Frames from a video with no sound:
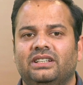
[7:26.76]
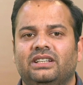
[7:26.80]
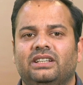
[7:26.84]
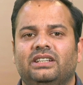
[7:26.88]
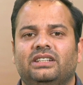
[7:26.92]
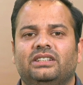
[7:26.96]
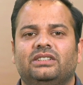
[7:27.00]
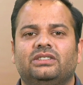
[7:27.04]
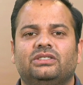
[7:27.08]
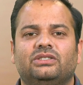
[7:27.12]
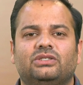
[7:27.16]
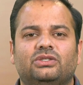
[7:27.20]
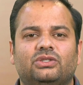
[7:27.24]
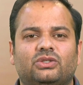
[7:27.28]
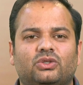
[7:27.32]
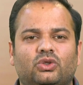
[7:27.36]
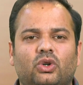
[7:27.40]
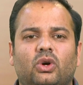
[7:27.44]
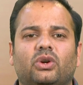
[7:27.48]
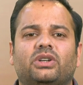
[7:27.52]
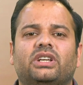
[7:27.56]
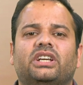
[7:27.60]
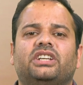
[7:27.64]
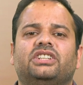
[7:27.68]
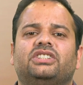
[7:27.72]
stock
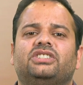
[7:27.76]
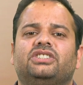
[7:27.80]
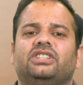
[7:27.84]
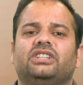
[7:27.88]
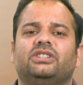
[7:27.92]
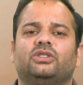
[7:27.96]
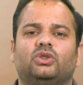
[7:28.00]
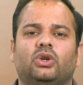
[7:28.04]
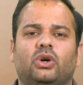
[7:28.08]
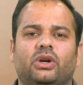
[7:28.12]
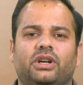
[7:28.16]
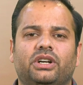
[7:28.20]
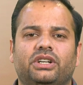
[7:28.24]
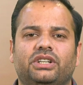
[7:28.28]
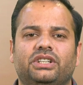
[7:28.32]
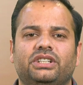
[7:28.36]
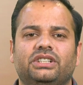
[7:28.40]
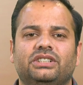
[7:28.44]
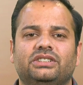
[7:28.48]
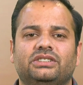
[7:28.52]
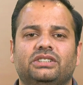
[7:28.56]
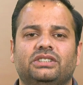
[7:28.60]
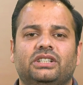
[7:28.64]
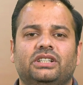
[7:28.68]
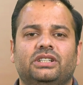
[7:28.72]
exchange
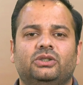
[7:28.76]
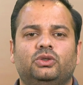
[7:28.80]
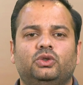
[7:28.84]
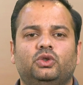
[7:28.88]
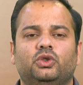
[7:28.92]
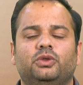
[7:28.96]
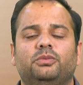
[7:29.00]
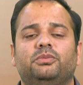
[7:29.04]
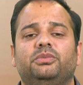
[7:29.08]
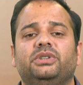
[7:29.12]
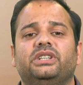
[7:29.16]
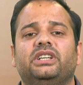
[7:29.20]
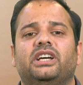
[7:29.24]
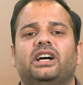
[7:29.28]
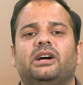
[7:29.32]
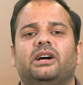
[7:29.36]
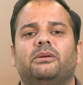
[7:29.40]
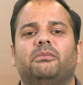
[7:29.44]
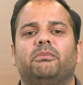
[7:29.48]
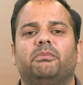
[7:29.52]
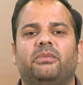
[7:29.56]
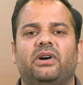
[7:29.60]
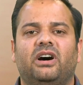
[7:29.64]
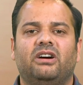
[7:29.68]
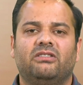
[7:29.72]
authorities should be
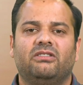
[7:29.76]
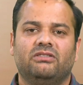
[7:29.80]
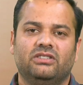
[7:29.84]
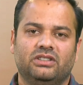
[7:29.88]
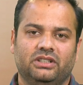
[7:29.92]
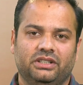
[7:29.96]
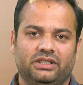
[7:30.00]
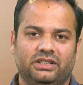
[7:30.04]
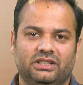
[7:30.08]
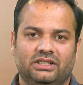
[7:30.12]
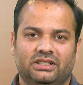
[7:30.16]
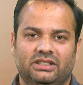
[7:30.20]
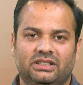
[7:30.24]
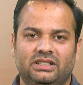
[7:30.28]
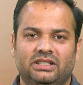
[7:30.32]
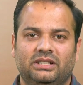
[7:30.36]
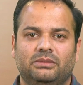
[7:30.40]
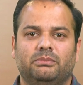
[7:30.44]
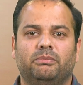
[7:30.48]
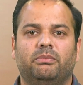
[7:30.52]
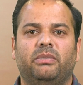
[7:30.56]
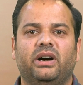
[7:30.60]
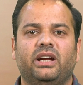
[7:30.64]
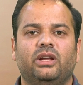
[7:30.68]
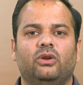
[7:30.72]
empowered
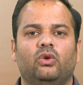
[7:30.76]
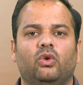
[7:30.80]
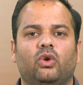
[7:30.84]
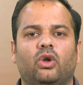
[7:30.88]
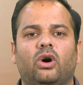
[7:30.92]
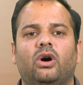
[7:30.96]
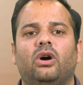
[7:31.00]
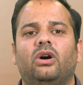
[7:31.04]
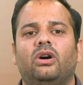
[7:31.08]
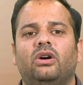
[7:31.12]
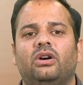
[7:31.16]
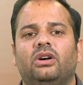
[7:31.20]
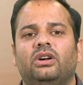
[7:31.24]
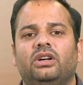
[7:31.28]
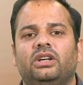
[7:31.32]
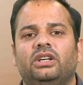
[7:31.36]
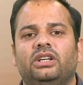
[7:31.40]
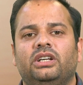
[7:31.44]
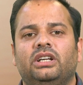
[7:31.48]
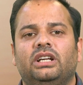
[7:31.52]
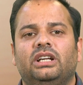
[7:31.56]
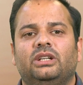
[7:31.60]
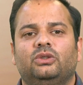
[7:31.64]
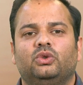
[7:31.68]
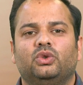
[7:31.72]
by law
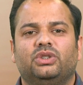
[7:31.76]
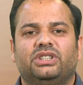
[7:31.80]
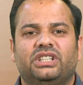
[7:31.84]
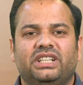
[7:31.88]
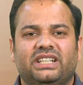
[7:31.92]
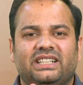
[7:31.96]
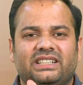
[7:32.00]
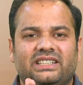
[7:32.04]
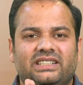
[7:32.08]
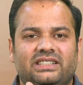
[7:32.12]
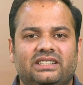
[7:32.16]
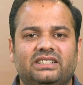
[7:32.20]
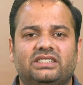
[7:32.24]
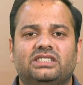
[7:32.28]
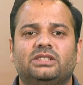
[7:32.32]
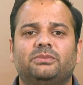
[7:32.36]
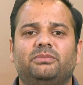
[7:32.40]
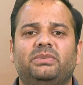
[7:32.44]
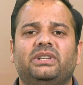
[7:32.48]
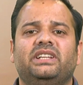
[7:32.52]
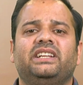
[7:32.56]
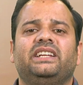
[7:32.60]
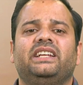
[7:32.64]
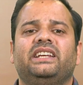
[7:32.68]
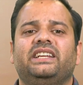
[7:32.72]
to take
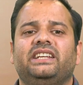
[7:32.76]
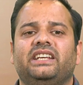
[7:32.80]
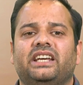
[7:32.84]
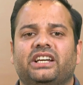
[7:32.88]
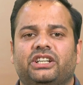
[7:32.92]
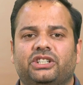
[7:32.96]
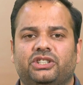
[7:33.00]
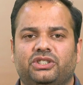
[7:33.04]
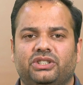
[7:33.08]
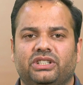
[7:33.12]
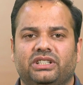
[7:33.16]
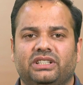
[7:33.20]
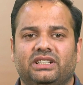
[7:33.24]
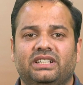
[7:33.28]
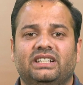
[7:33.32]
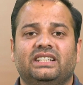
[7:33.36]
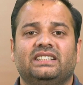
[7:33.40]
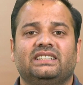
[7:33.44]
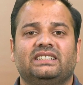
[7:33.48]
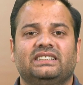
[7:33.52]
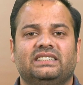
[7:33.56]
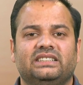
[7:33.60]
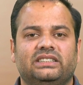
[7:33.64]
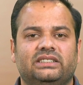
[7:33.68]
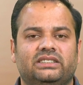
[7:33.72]
disciplinary action
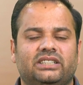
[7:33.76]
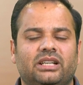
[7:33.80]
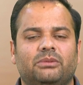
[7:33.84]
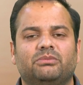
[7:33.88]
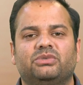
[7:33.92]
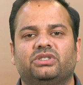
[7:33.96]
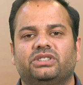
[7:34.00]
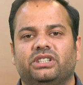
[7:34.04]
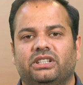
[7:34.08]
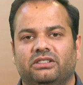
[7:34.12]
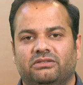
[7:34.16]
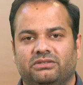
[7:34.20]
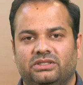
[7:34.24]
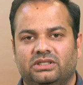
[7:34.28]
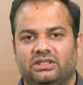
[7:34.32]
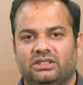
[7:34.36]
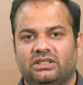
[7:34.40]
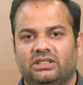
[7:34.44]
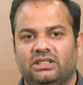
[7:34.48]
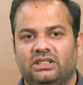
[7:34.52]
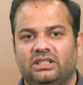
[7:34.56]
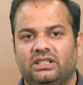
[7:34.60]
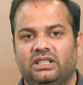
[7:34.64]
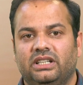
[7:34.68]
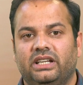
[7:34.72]
themselves
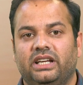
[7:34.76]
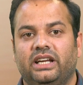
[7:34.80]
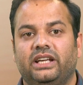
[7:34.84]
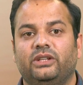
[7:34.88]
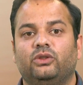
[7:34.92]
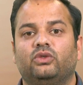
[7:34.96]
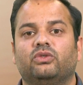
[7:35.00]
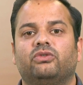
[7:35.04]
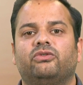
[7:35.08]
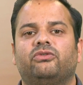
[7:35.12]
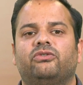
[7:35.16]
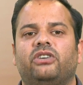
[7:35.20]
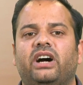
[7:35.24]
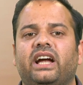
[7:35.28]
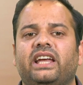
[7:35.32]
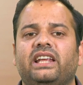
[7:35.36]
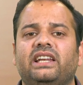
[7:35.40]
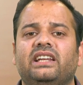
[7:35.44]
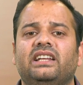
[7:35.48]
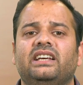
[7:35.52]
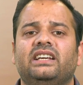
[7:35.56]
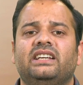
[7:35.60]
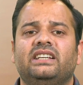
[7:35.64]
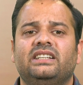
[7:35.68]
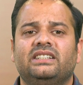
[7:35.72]
and to file
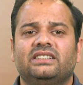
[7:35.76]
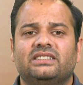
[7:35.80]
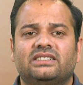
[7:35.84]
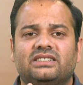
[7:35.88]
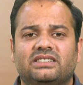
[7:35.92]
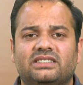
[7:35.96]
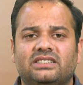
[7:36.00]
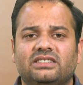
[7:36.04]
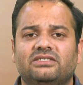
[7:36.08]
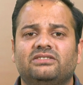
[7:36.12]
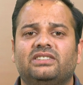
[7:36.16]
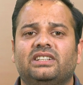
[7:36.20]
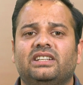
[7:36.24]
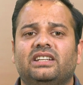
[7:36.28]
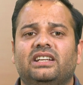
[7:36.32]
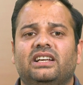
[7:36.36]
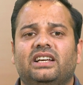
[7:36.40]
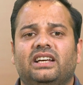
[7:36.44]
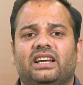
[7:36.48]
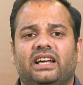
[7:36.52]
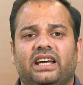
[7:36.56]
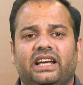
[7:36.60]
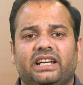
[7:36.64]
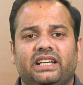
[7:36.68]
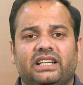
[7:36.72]
civil
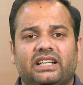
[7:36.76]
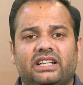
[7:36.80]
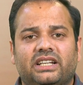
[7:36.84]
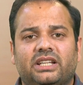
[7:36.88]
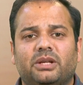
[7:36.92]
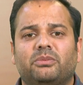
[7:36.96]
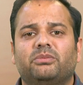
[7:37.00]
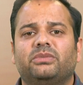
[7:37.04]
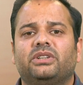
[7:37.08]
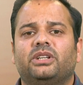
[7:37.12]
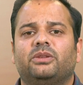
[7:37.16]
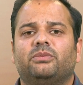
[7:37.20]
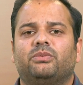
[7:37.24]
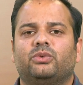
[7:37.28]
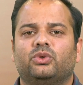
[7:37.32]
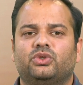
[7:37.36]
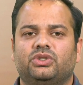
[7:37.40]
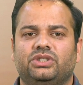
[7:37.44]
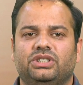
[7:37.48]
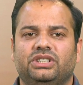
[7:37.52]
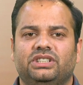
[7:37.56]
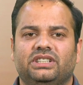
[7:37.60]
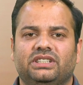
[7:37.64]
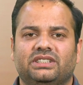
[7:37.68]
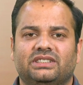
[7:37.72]
and criminal
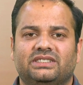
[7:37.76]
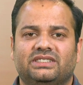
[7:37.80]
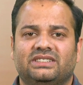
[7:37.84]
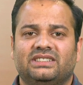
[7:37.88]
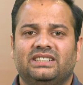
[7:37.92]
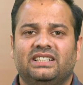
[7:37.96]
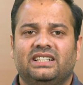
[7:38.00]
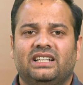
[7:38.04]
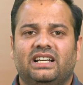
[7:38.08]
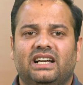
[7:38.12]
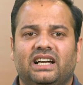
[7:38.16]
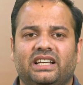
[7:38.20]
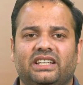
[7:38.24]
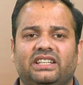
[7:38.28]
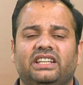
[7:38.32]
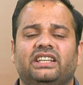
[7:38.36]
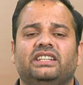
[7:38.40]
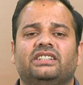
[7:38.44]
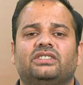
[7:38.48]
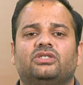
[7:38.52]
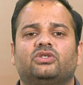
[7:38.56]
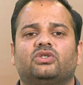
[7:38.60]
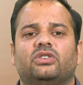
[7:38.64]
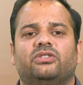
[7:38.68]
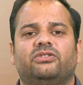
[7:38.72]
proceedings
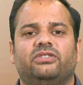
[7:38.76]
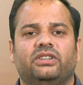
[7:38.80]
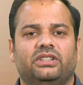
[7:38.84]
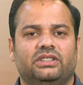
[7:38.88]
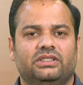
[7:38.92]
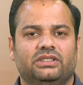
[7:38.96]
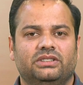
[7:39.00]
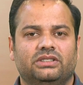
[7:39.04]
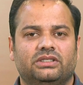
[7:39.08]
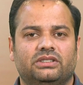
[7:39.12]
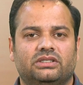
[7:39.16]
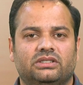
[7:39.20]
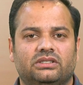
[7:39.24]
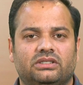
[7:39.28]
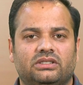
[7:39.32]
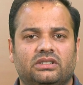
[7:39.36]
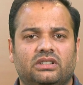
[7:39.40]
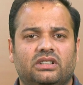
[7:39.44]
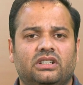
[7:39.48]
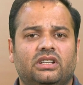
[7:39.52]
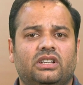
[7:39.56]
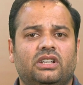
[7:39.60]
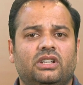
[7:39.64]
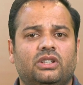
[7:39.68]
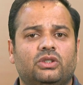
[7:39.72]
against offenders
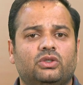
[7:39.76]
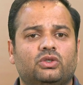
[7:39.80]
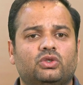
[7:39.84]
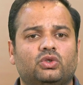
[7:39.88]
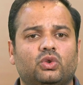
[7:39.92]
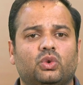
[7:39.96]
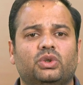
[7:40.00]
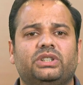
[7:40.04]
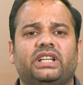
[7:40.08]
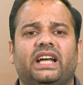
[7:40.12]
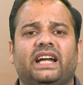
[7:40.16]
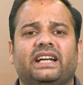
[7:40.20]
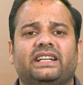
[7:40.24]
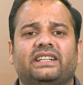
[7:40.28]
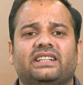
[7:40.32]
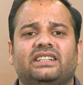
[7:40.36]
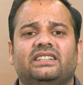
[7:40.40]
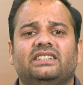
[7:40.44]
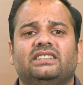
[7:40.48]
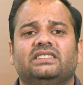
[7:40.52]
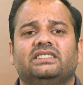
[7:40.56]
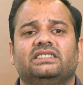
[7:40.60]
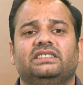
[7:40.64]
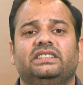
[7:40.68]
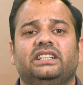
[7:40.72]
so that
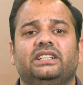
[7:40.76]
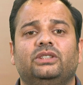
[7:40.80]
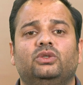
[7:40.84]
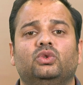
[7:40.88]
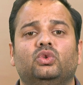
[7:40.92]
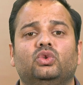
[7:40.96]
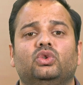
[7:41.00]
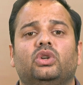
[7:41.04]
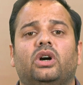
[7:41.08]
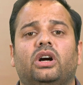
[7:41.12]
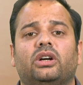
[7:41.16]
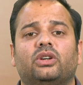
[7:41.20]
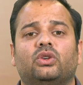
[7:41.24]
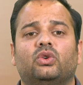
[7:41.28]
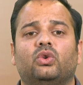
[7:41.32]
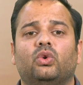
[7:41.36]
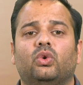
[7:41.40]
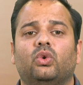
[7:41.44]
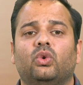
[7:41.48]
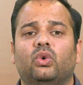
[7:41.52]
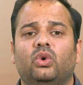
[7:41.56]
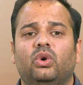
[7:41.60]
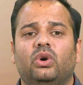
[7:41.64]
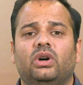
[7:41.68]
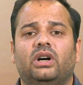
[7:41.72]
they do not go
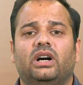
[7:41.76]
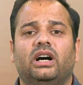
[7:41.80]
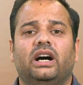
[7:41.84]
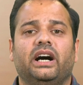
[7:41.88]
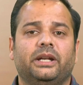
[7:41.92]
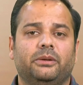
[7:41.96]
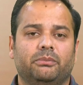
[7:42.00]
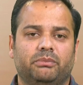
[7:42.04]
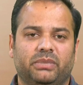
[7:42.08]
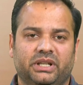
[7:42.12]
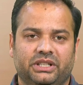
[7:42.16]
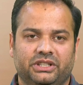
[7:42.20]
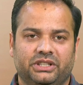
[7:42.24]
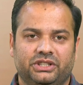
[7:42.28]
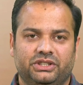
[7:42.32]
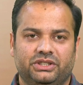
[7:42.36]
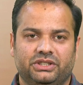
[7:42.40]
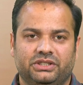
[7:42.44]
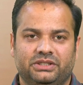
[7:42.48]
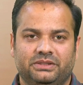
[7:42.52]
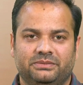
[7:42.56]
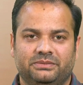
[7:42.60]
unpunished.